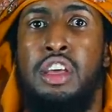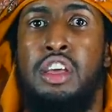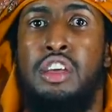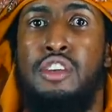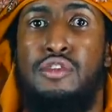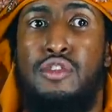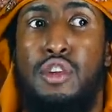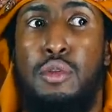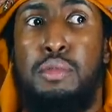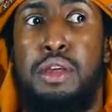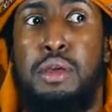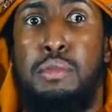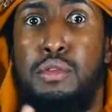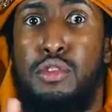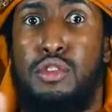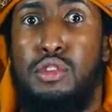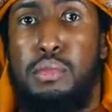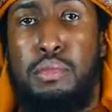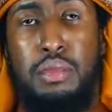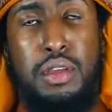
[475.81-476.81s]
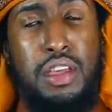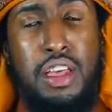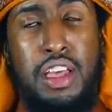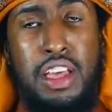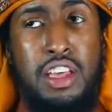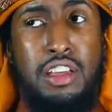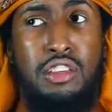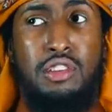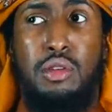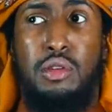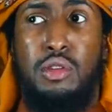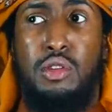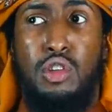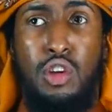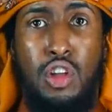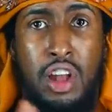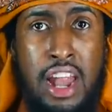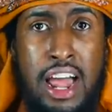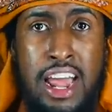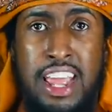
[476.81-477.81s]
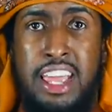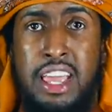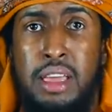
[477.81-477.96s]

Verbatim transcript: for people to be to not like